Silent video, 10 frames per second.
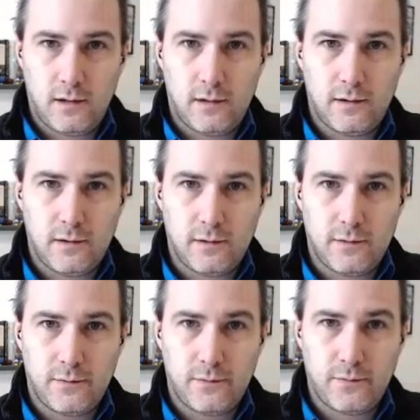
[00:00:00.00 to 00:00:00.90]

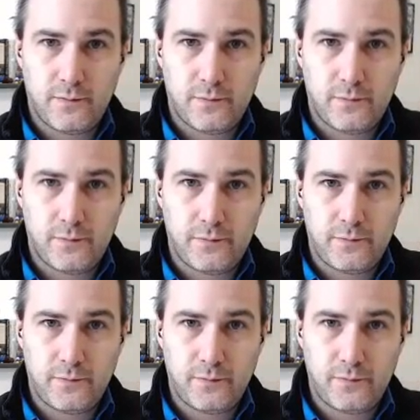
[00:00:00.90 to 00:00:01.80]

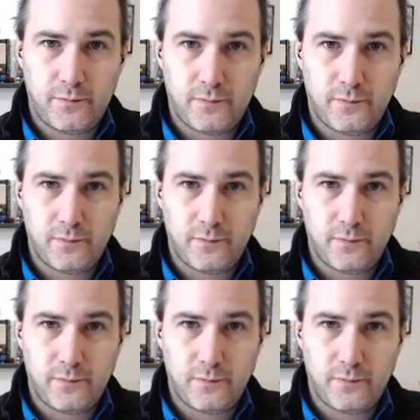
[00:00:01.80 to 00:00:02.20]
This person isn't speaking.